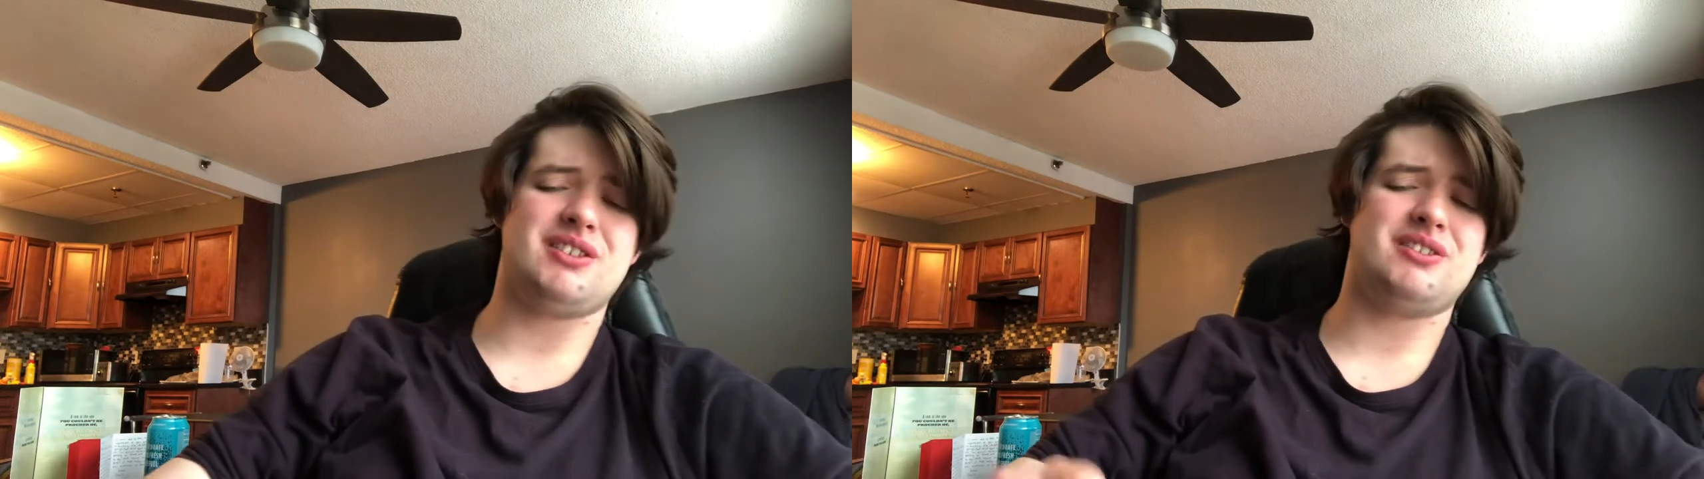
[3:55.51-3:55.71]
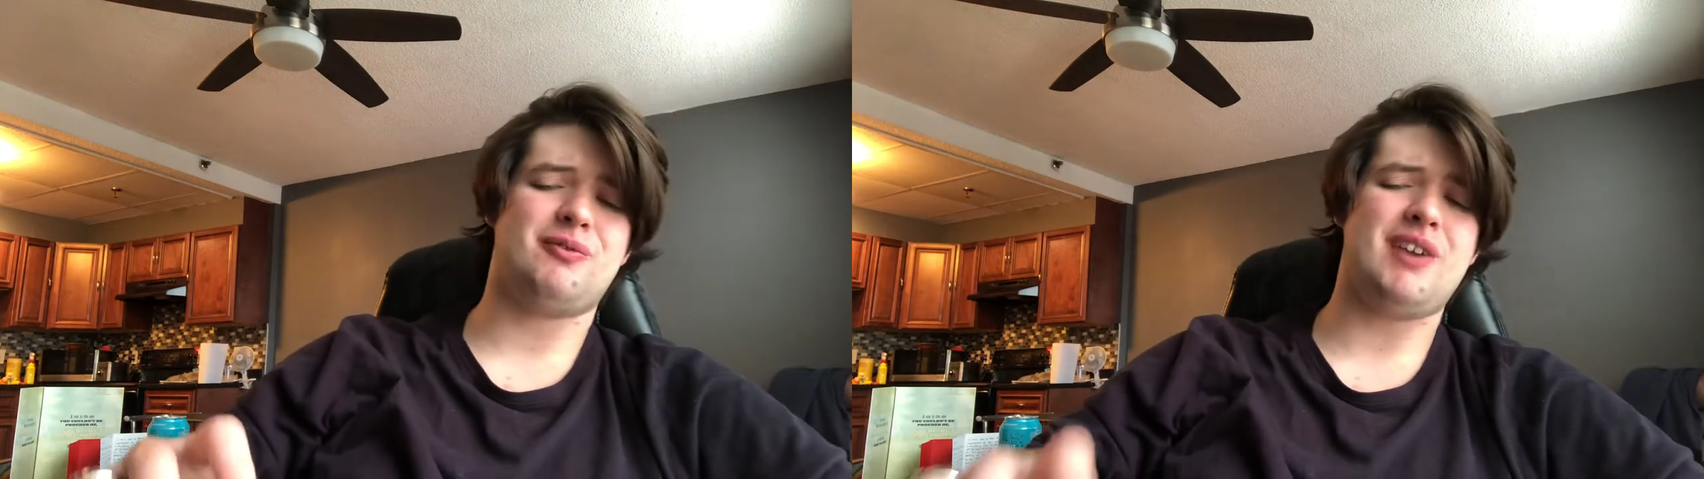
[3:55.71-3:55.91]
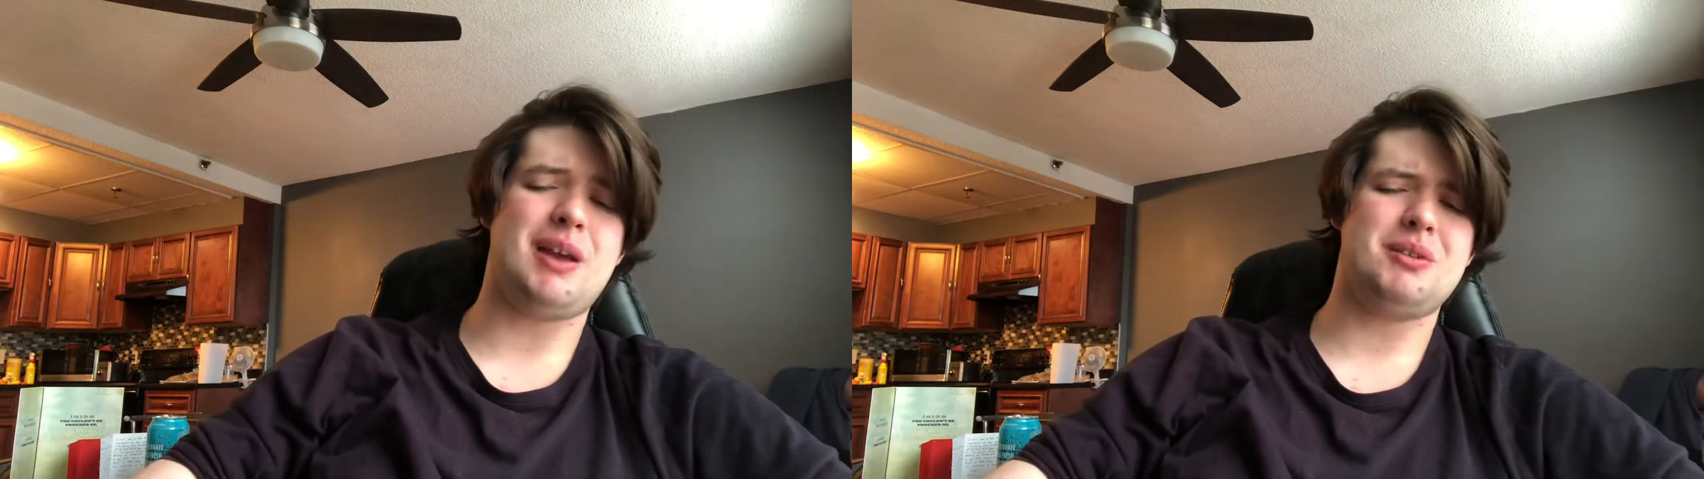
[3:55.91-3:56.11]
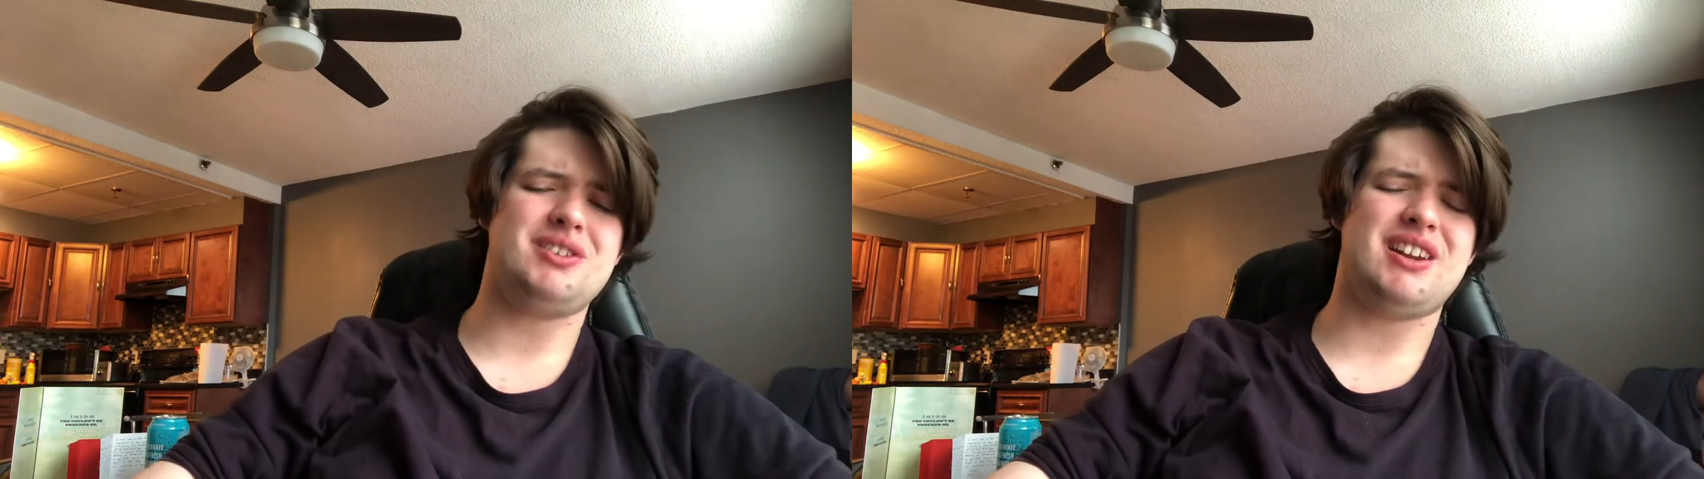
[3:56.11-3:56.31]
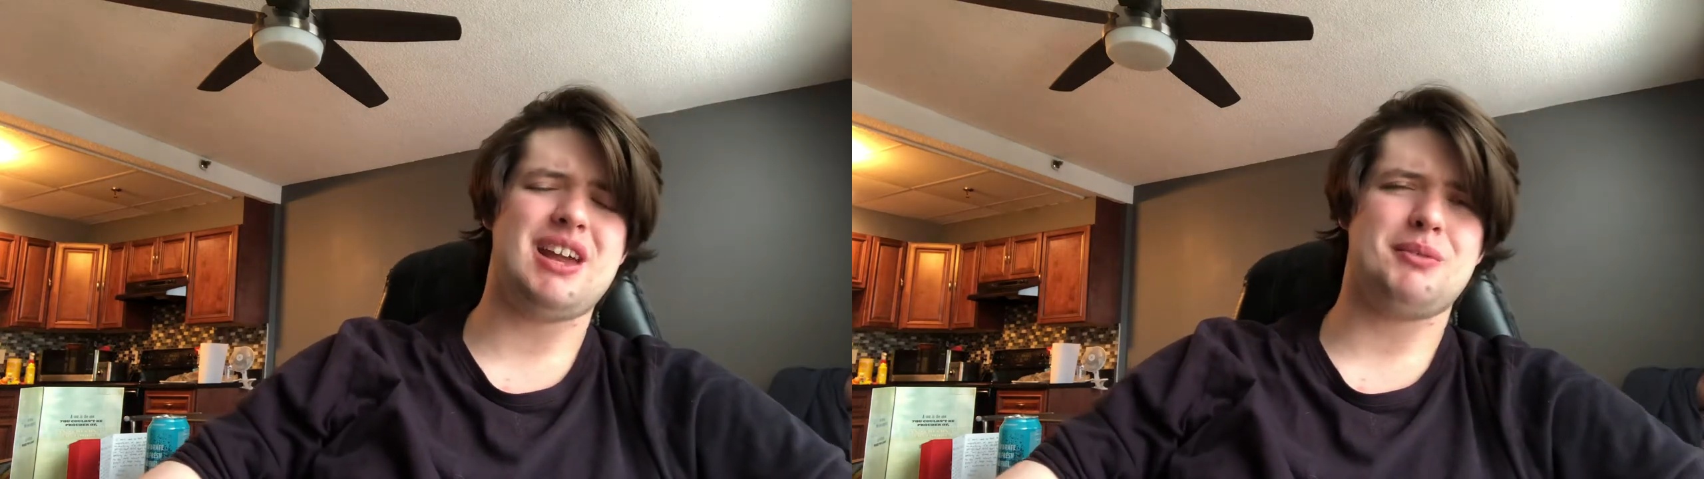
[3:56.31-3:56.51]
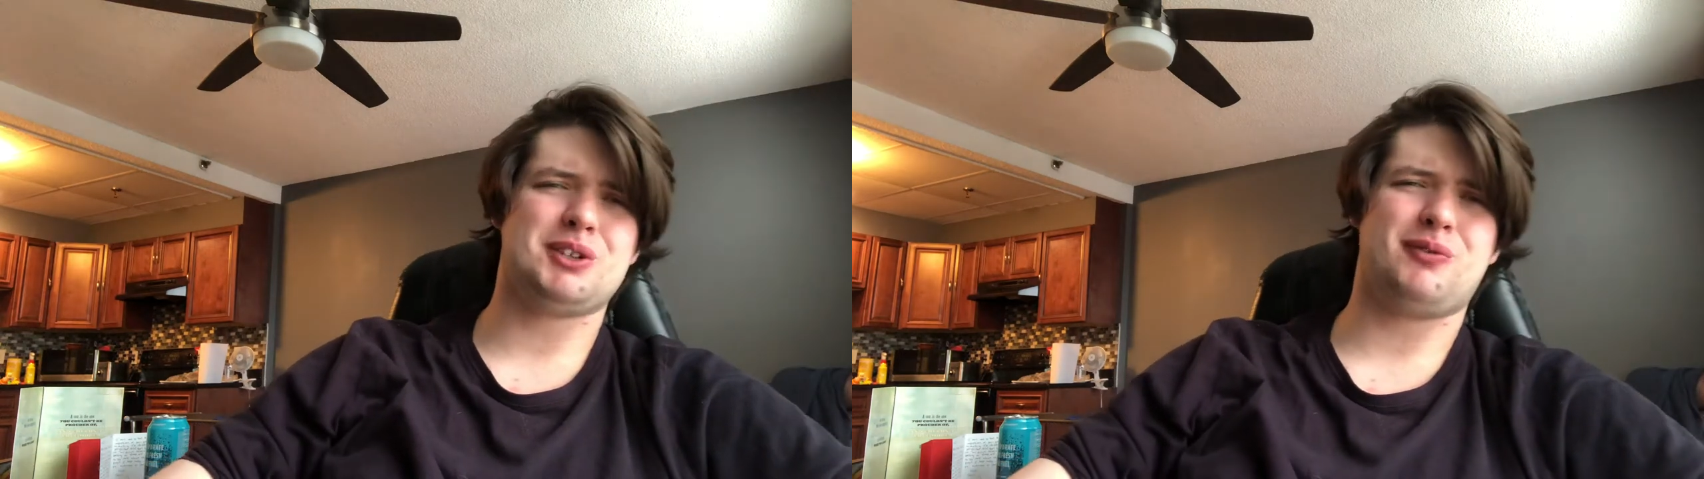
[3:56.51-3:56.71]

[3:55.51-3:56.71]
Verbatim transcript: the family dynamics